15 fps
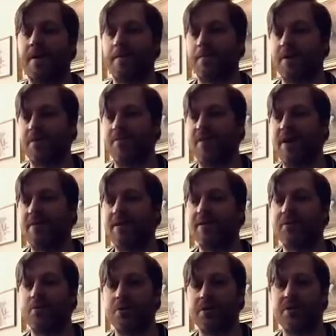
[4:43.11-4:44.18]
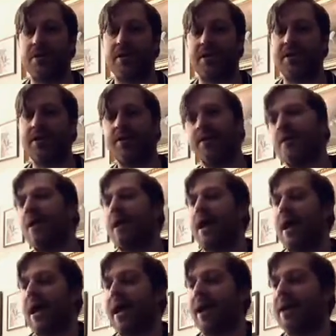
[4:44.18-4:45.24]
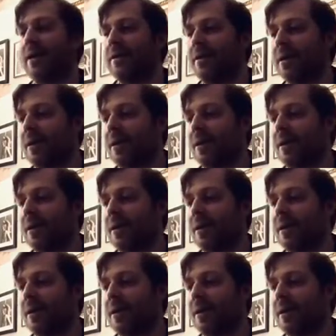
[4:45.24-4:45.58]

Confederates who are dug in, and